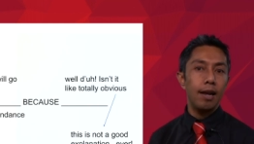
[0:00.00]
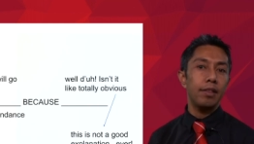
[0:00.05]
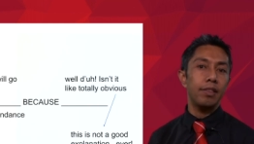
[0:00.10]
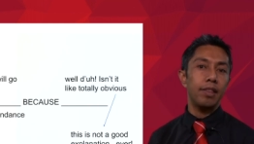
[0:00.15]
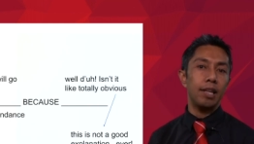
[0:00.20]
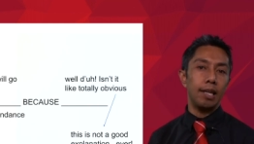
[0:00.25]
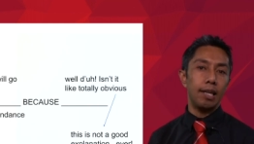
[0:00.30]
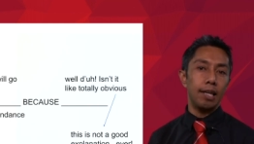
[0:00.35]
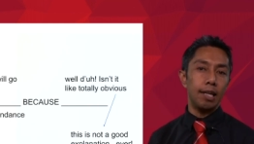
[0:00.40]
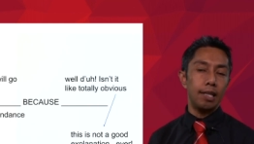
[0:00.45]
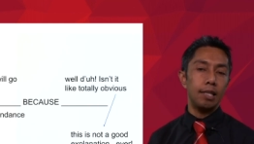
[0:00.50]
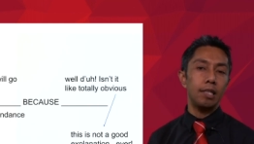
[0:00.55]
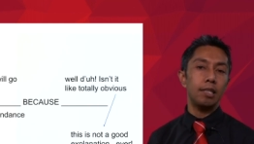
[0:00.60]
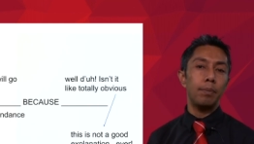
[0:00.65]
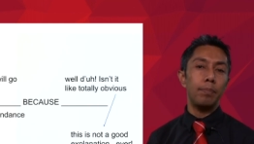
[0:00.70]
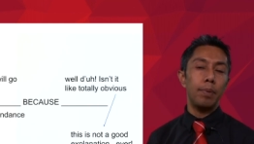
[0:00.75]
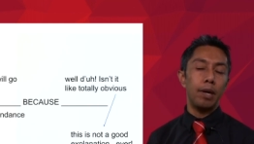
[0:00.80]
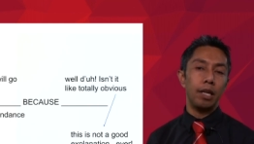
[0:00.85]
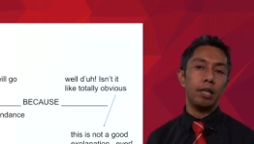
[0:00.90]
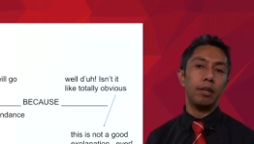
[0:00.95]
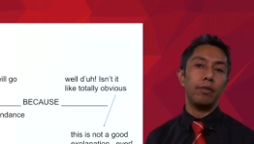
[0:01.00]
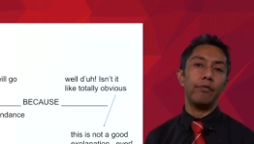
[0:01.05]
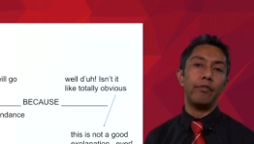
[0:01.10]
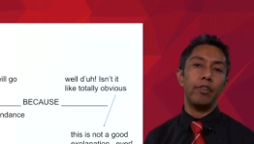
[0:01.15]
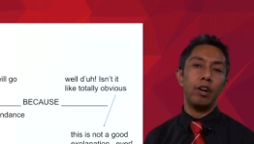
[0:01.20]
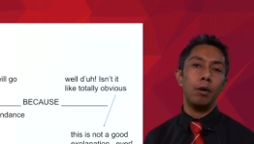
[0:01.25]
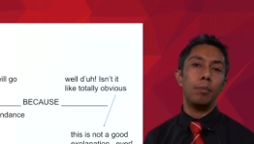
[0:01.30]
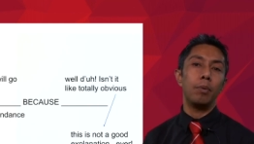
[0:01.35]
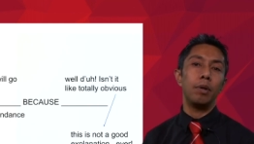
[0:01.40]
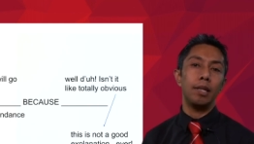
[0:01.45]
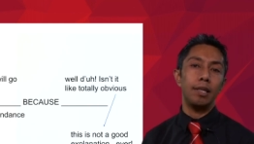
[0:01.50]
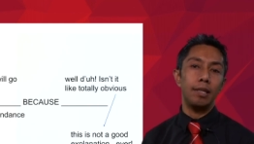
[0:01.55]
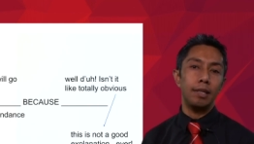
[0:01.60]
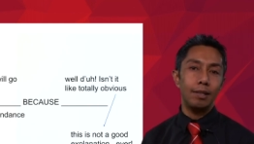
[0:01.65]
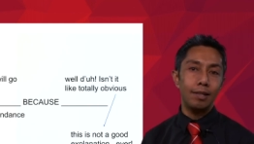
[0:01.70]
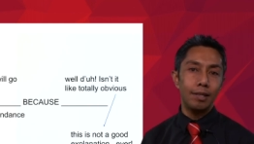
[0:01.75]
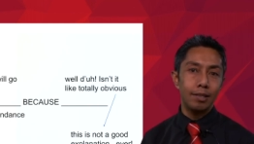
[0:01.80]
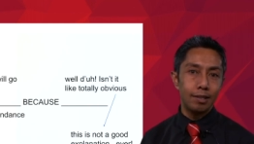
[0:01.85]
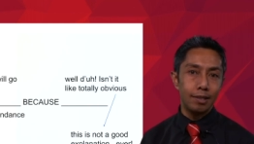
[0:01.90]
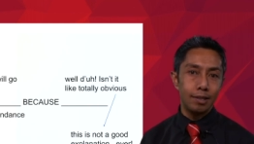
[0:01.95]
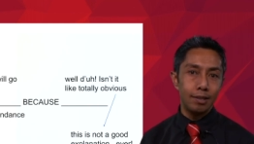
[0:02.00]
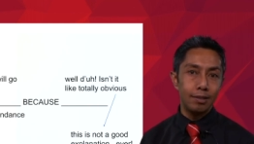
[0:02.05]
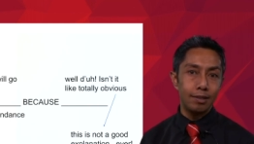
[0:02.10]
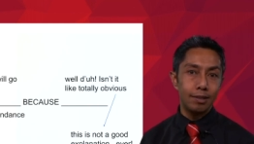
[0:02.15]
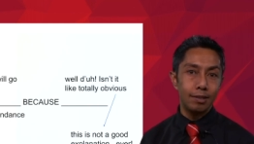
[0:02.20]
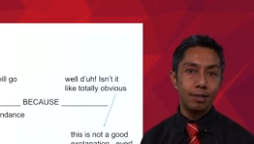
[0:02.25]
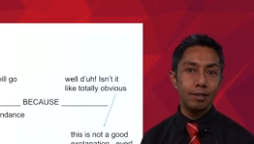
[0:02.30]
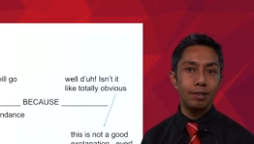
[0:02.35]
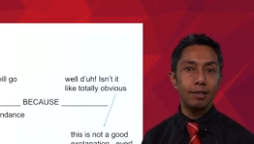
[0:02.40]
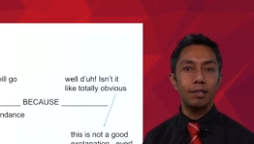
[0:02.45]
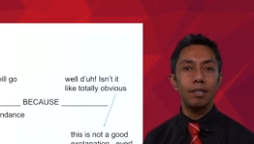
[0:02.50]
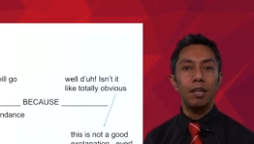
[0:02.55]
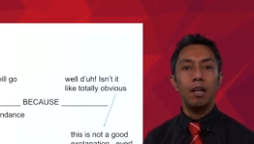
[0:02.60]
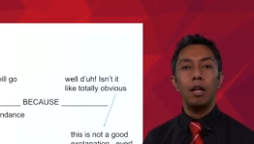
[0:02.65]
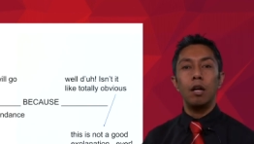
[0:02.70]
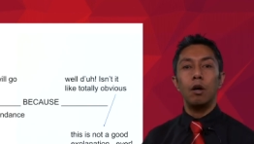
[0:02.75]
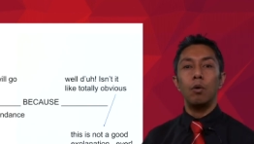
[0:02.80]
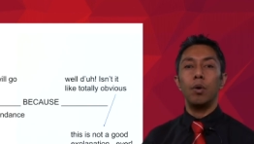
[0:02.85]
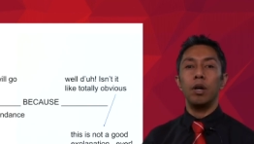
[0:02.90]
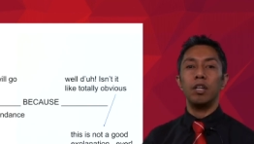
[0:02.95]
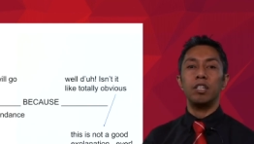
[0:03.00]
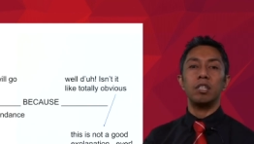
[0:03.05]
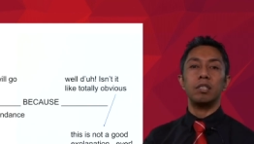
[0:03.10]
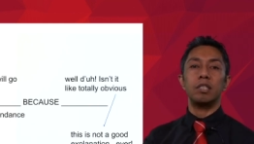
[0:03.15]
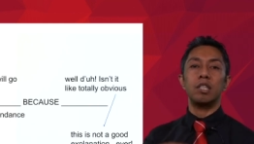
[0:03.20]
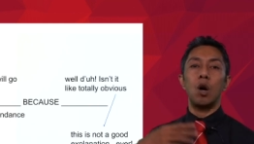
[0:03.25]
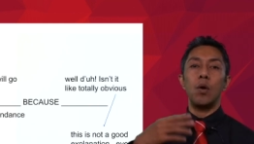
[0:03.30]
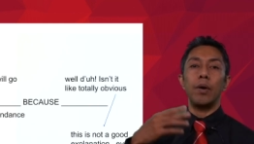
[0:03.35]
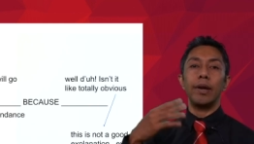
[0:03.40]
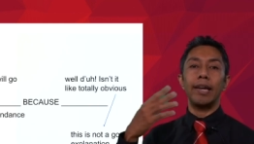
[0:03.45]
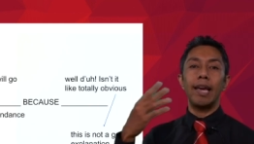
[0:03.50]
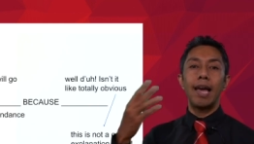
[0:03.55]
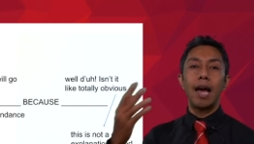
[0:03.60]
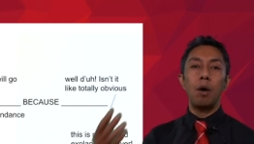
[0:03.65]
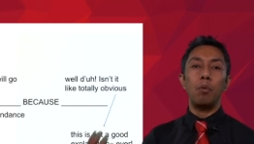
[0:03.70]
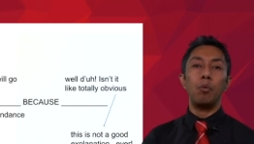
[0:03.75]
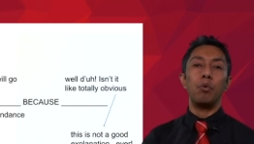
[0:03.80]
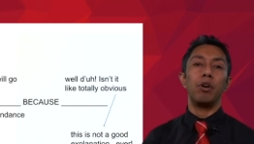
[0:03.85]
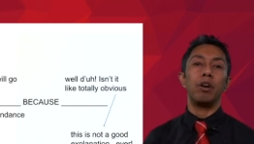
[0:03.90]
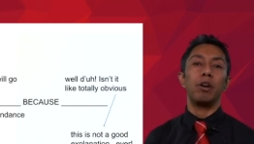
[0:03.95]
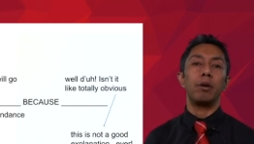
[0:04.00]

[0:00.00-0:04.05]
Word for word: the independent variable in this instance. We're just going out, we're